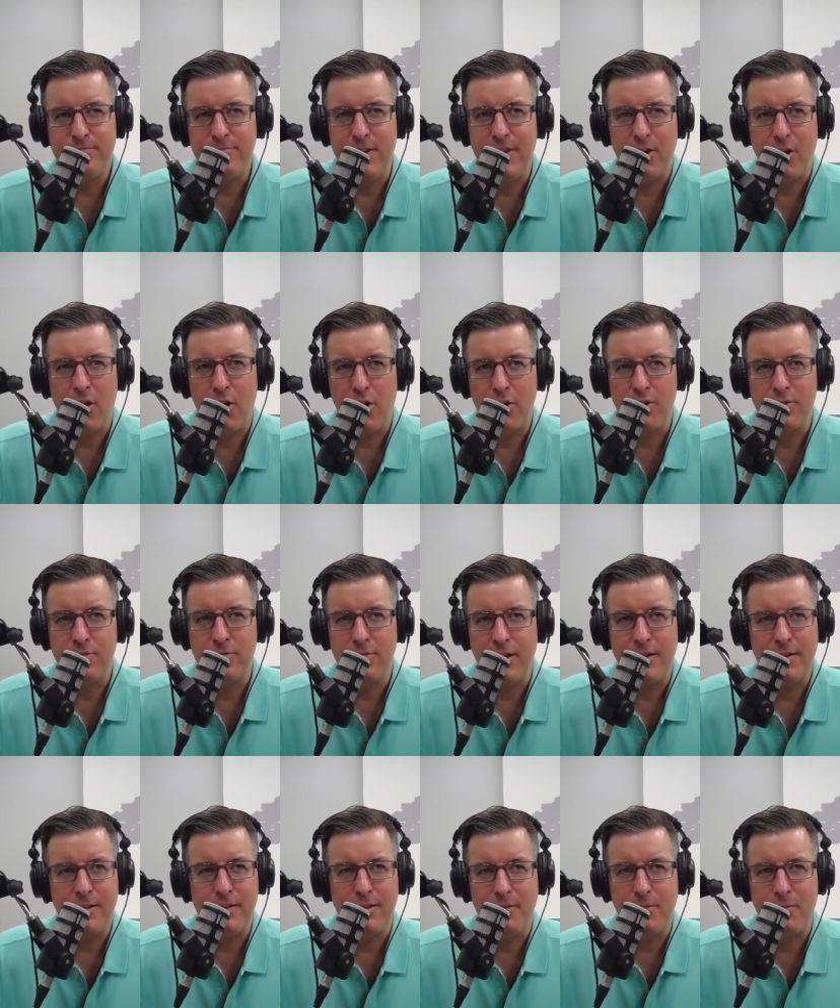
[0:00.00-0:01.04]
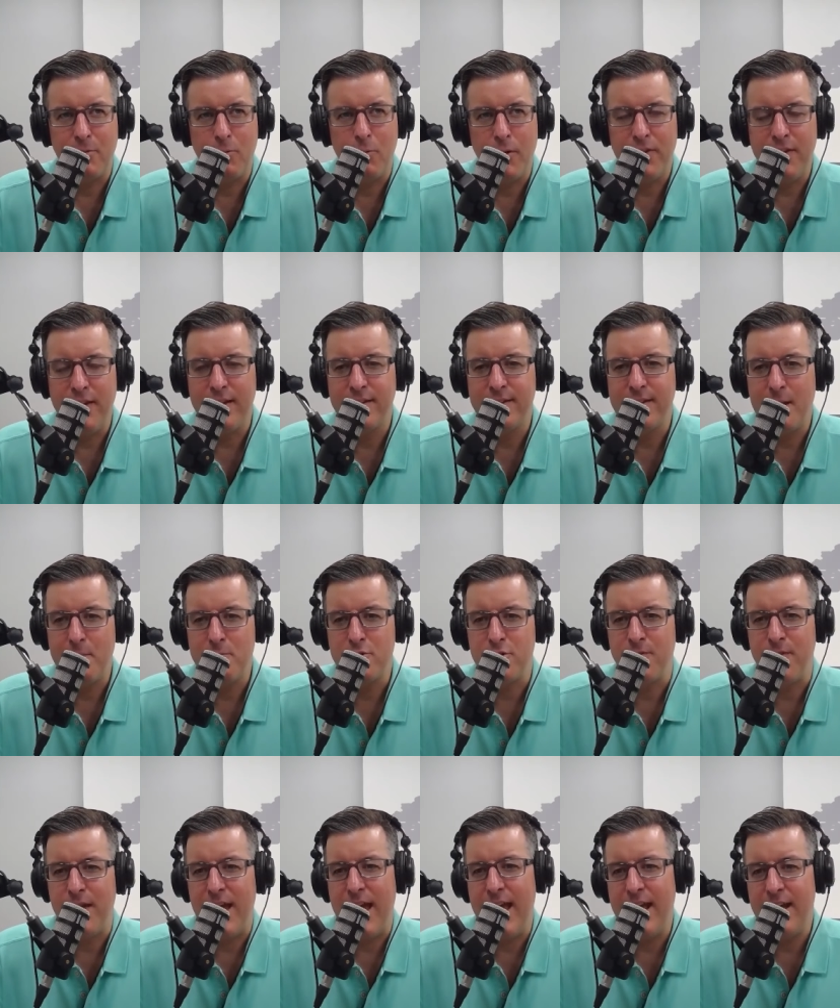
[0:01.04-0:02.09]
There are, with the exception
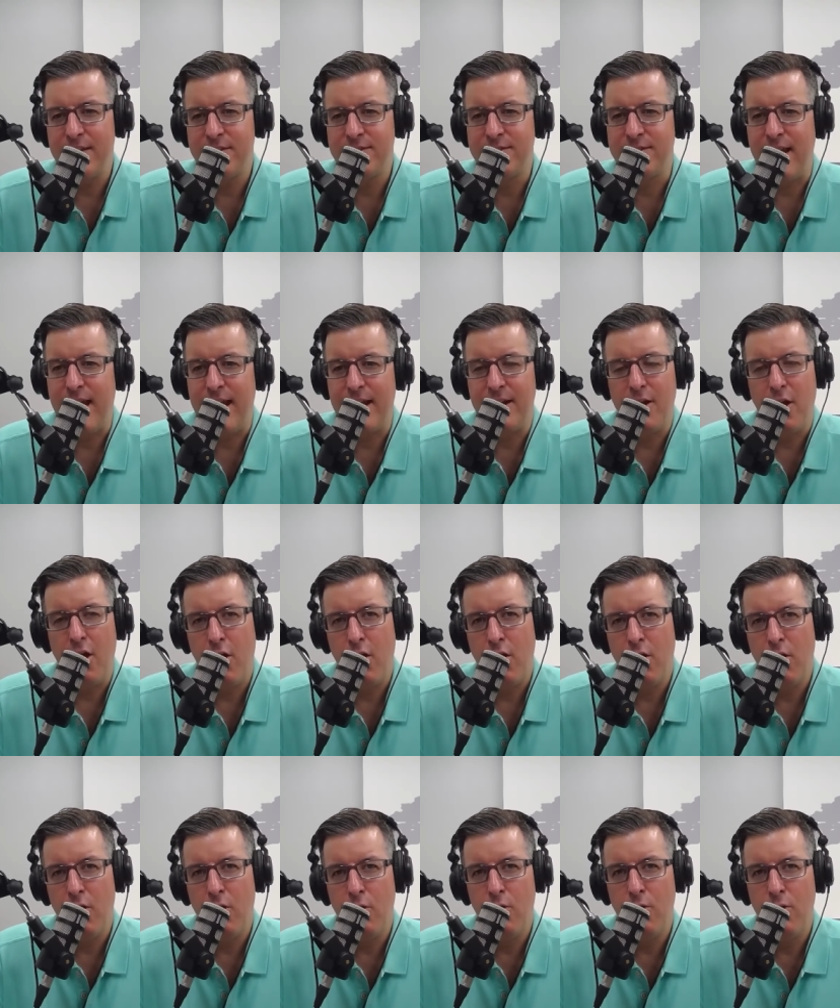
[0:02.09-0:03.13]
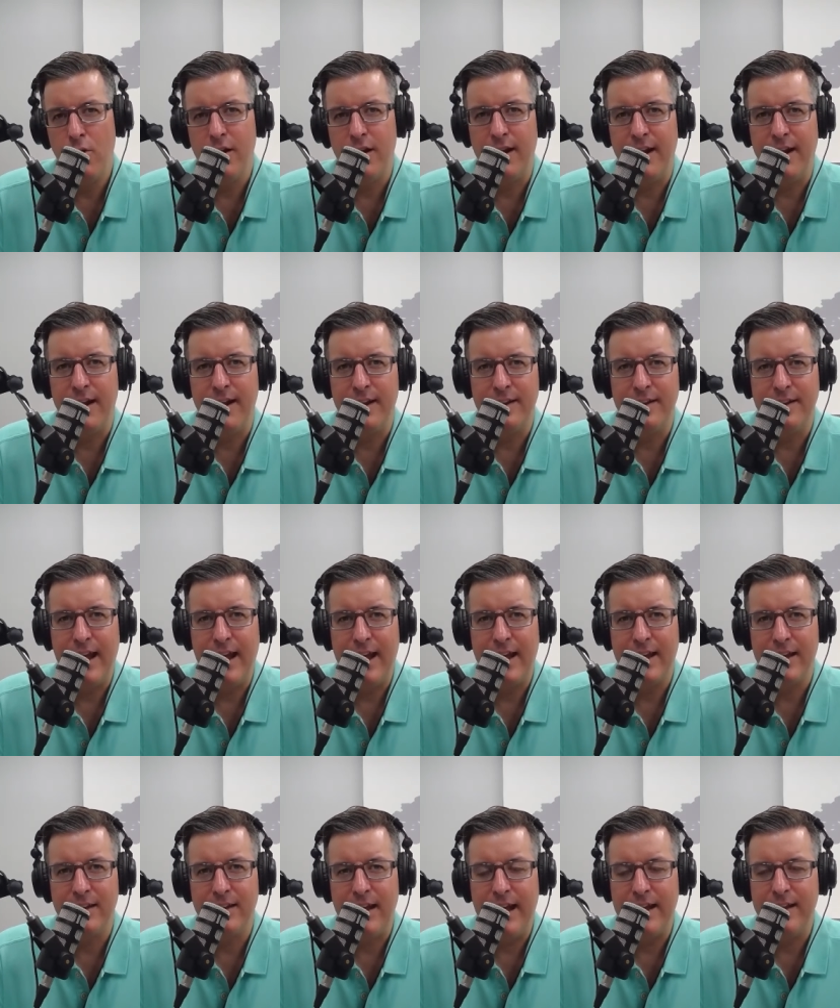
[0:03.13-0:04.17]
of S and O and
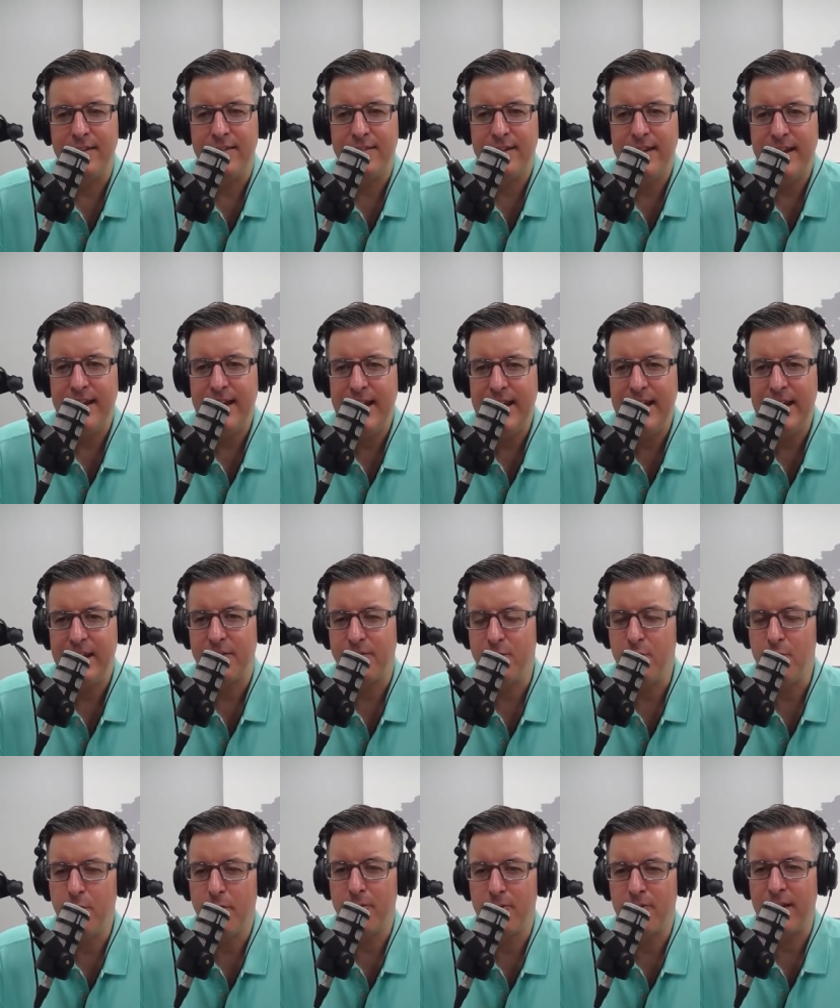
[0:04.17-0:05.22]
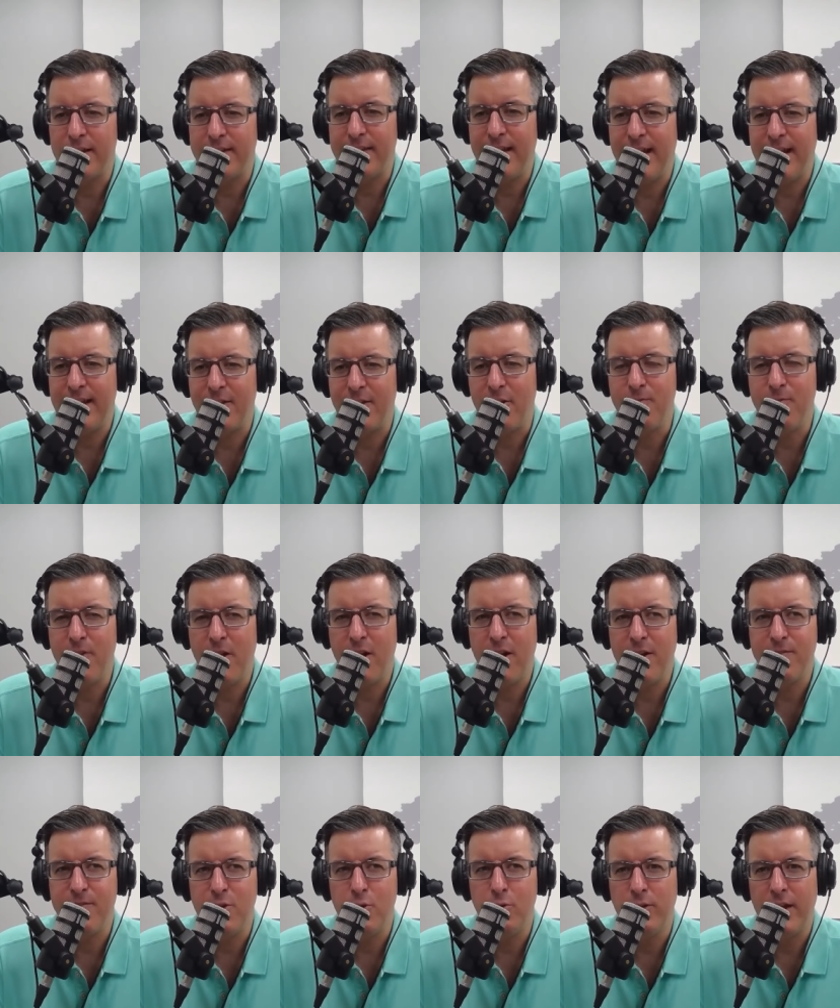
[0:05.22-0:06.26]
and and T and a few others like that, there are
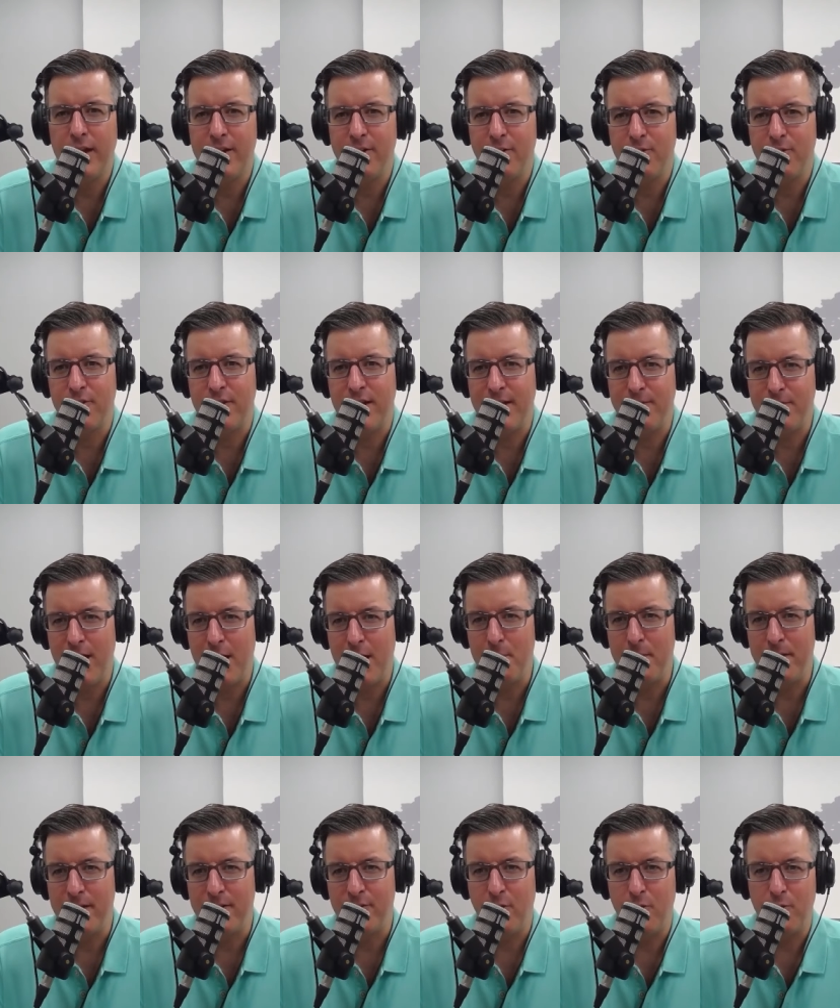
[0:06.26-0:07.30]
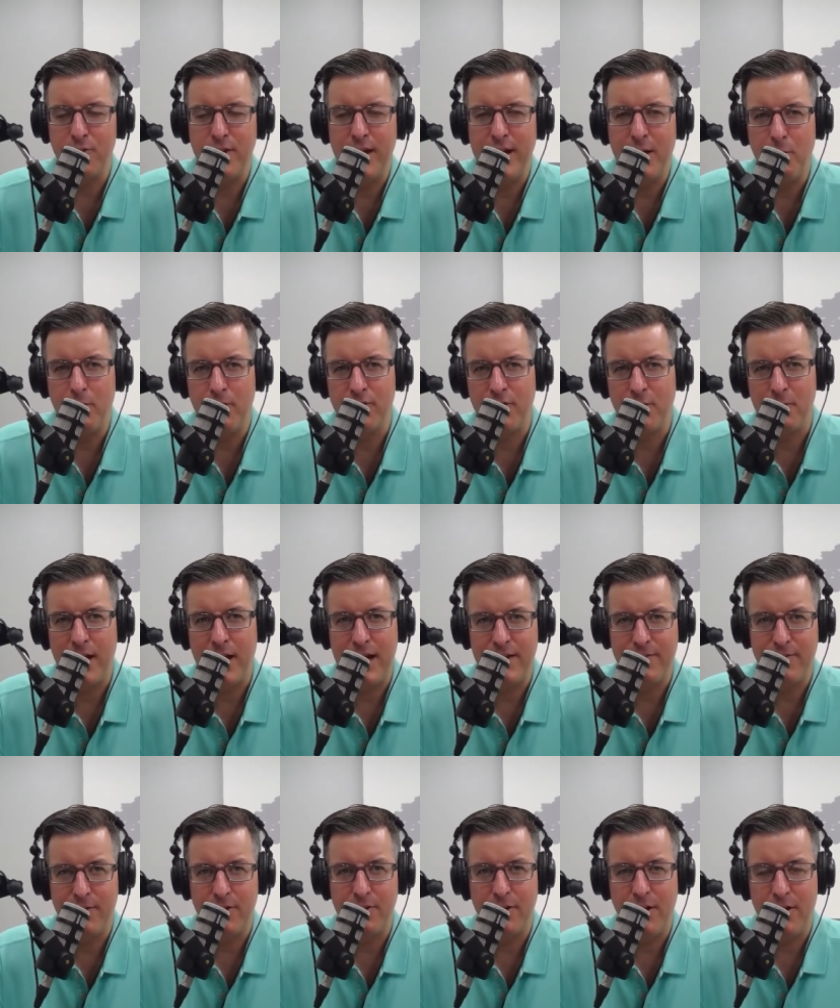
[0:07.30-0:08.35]
very few letters that have not been associated with some kind
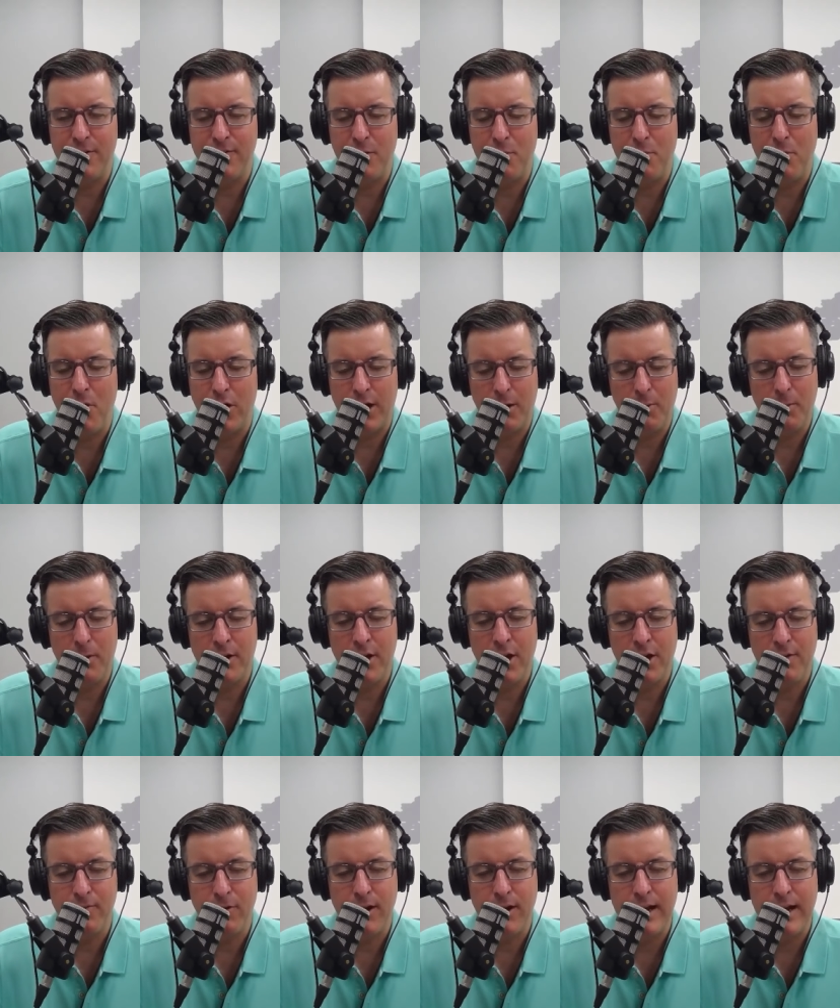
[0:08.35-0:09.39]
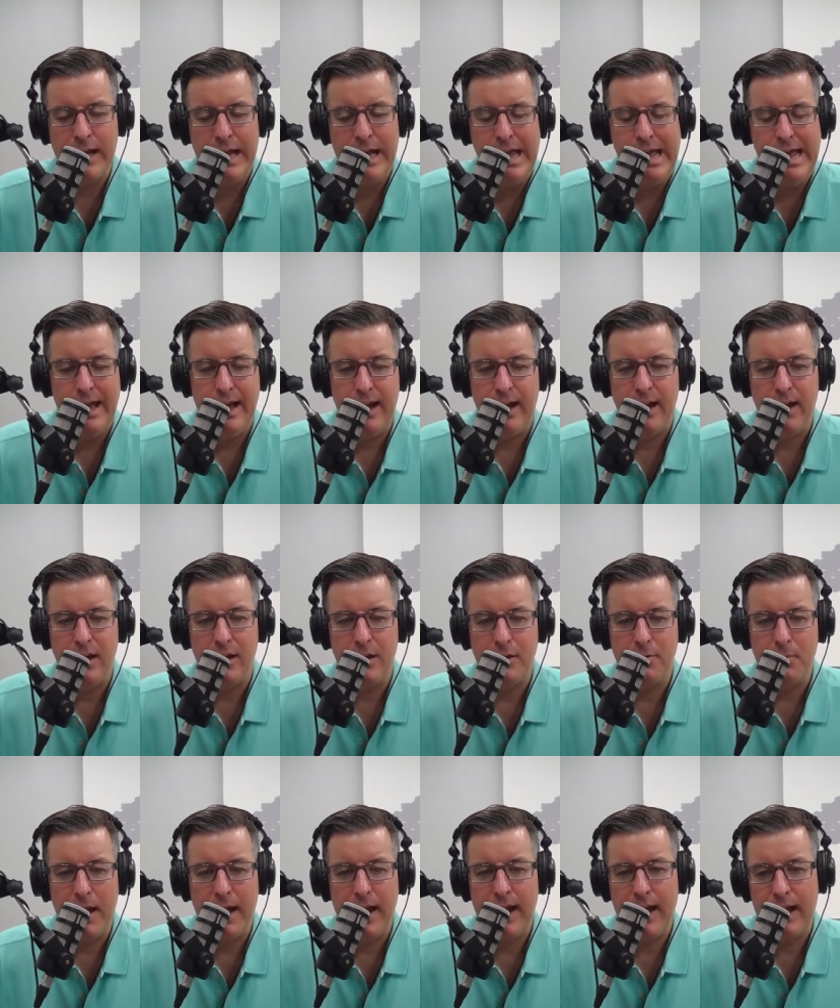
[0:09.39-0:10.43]
of a, of a market recovery. Um,
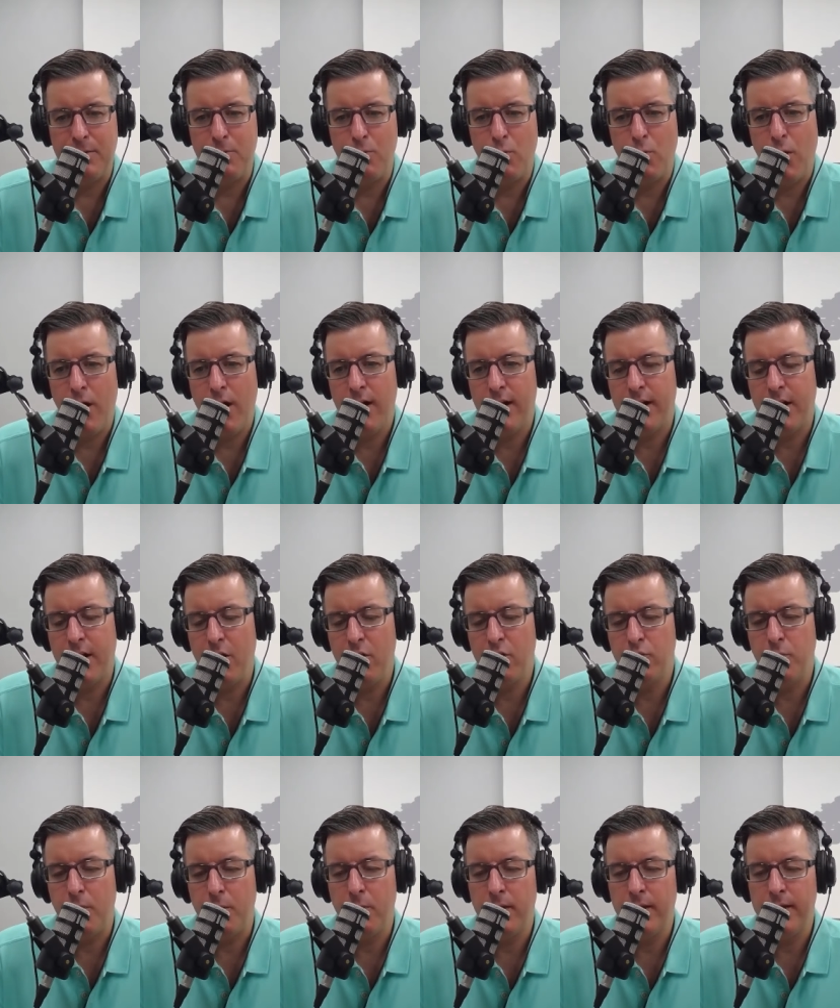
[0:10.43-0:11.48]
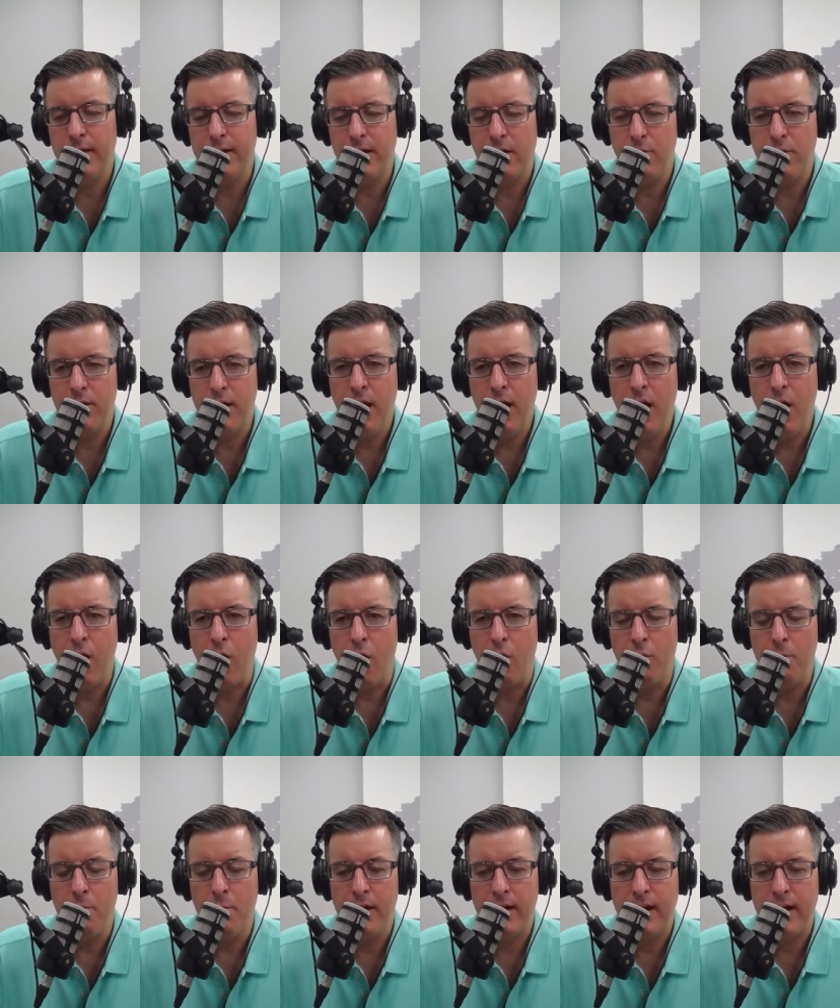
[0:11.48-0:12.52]
and, and where it goes, we really don't
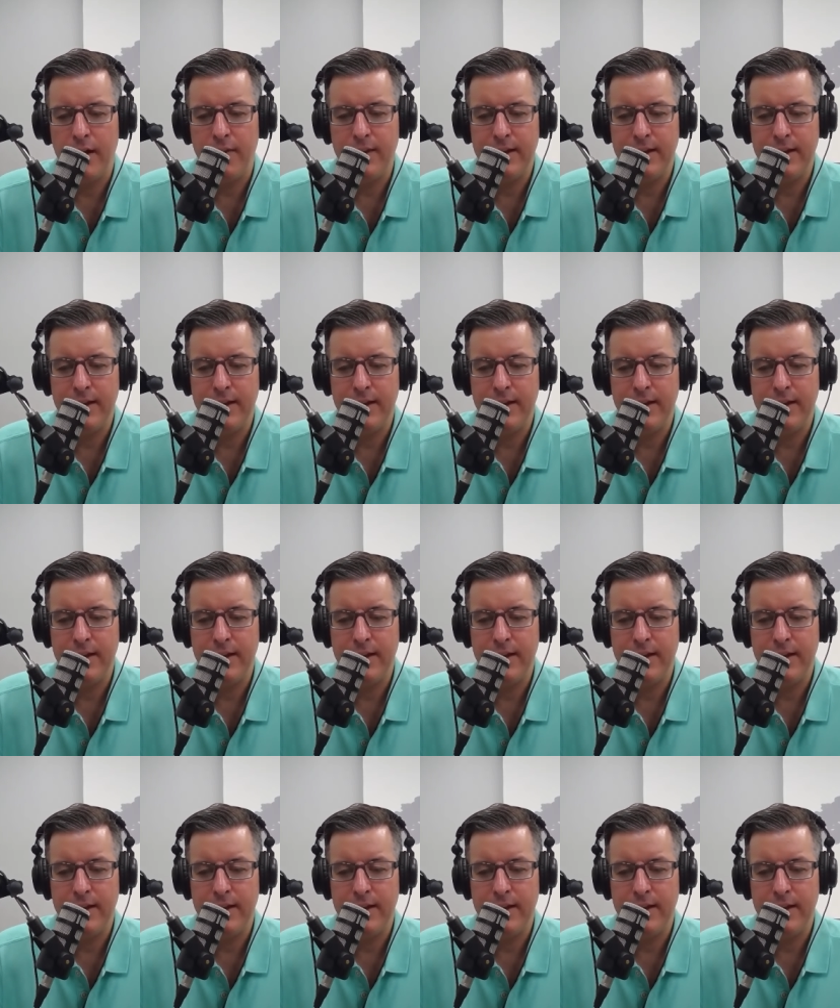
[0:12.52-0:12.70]
know. But I